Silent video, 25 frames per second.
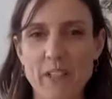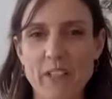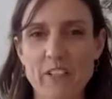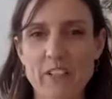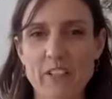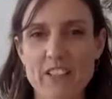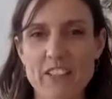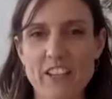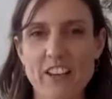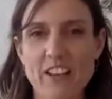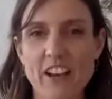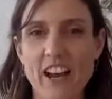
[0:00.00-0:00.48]

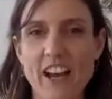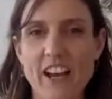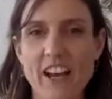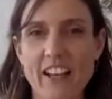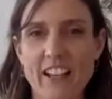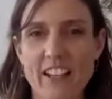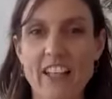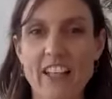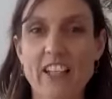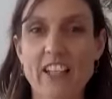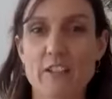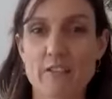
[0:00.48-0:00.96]
there are
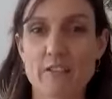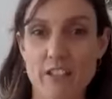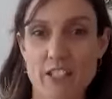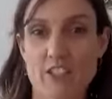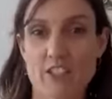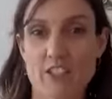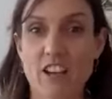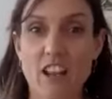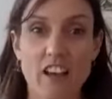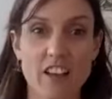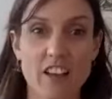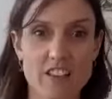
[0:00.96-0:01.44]

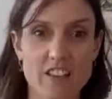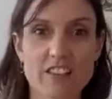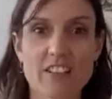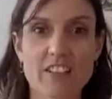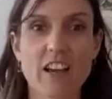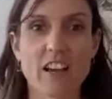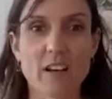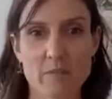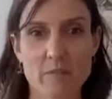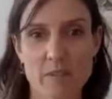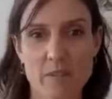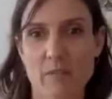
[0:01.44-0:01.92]
individualised
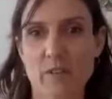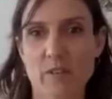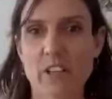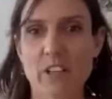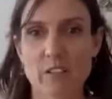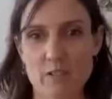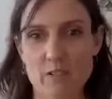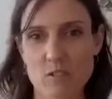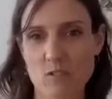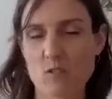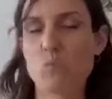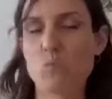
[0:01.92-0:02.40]
times that I
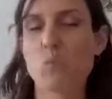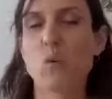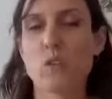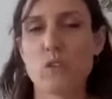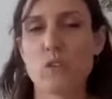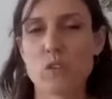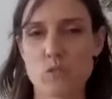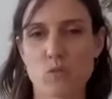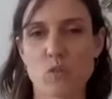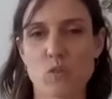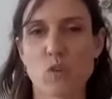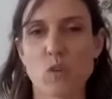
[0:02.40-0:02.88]
would
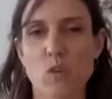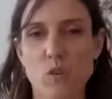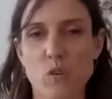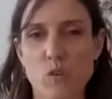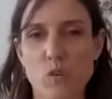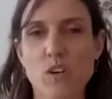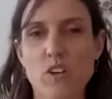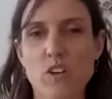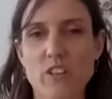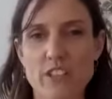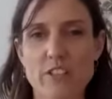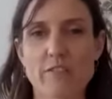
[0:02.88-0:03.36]
draw
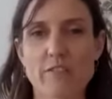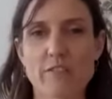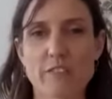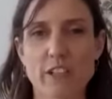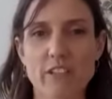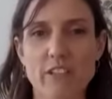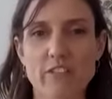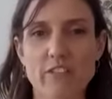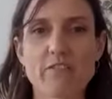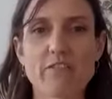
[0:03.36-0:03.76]
on different